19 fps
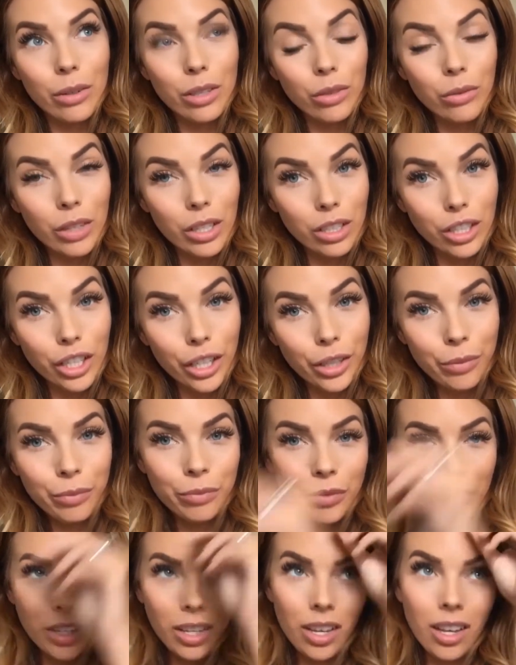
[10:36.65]
was a realtor.
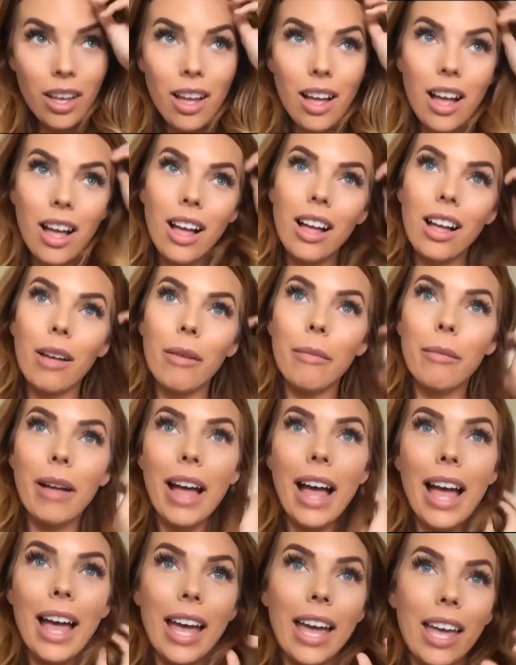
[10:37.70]

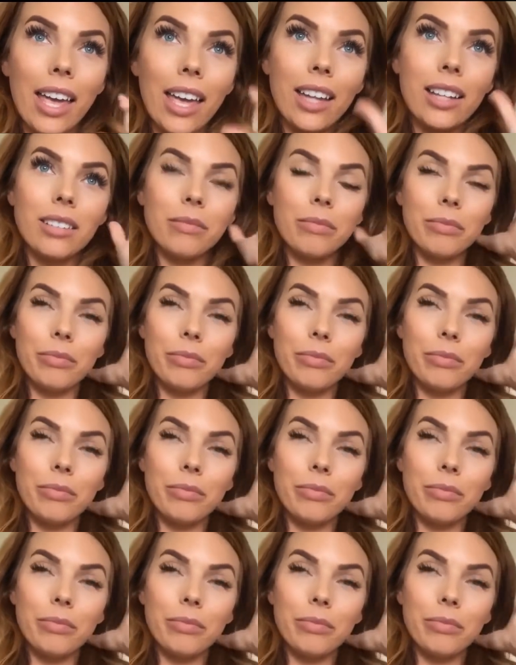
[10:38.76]
I